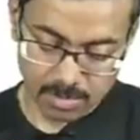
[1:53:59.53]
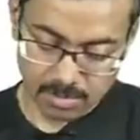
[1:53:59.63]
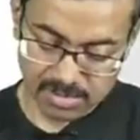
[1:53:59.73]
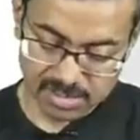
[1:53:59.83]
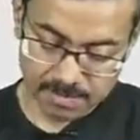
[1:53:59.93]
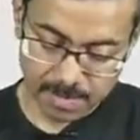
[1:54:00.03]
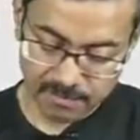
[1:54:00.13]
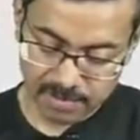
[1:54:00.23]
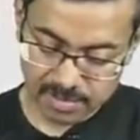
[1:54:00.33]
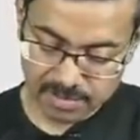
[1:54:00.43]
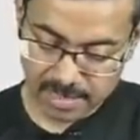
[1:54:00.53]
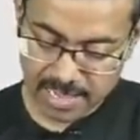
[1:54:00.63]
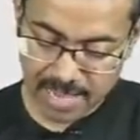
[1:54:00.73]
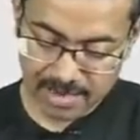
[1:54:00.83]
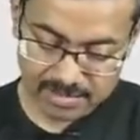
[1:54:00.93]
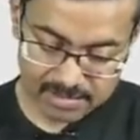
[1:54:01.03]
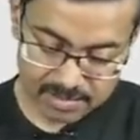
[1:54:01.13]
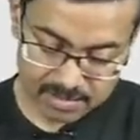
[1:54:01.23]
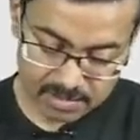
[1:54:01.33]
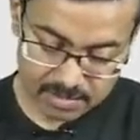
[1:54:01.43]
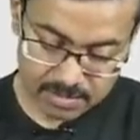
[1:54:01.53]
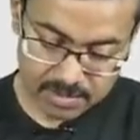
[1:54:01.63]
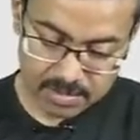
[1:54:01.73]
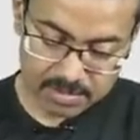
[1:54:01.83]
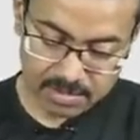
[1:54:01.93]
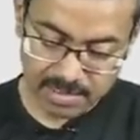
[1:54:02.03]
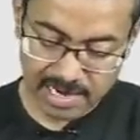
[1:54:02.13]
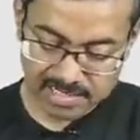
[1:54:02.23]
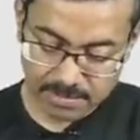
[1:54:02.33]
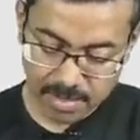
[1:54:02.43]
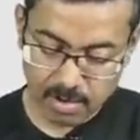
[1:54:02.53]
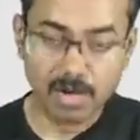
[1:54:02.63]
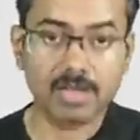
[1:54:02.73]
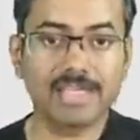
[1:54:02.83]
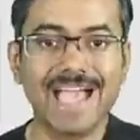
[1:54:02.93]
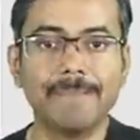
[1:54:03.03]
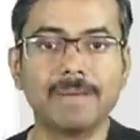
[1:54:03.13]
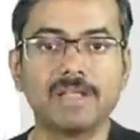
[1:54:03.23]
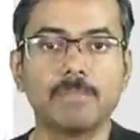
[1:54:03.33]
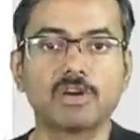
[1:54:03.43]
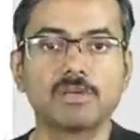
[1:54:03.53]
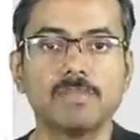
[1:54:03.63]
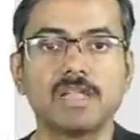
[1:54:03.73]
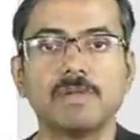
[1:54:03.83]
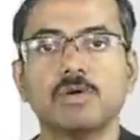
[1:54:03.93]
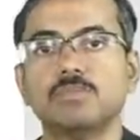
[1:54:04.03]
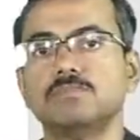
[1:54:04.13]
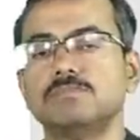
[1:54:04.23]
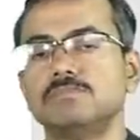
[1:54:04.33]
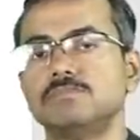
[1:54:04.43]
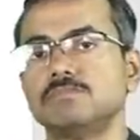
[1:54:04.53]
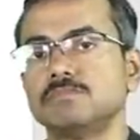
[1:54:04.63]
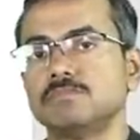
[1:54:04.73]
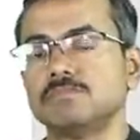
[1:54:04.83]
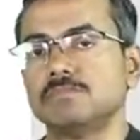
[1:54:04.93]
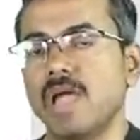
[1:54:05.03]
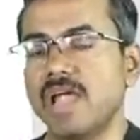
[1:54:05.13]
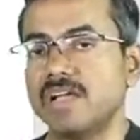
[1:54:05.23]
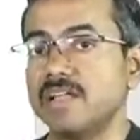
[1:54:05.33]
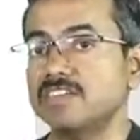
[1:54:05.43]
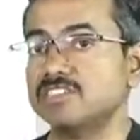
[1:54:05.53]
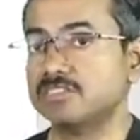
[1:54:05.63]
Now this is pemphigus vulgaris, three layers above, a gap and a bottom layer below, anti D S